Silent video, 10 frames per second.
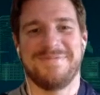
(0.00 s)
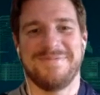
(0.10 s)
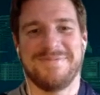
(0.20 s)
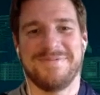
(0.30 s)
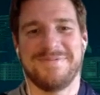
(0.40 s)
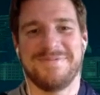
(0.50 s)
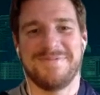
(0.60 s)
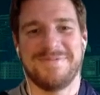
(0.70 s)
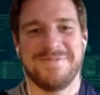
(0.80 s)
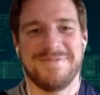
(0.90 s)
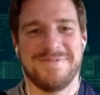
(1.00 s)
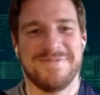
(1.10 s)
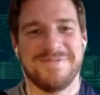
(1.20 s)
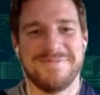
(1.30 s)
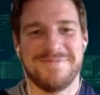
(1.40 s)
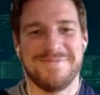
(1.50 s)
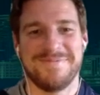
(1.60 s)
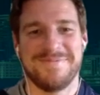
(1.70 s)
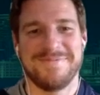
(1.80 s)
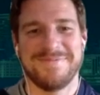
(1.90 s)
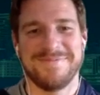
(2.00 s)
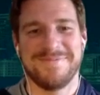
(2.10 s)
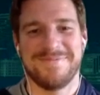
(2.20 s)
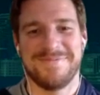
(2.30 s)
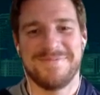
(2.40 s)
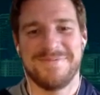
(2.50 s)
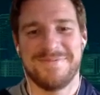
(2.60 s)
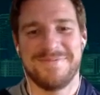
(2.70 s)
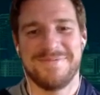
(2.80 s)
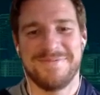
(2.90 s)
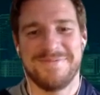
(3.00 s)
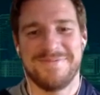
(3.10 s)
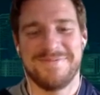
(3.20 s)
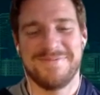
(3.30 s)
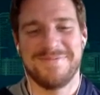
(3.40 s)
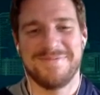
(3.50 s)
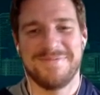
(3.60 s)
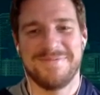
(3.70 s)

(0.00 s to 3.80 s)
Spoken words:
(not speaking)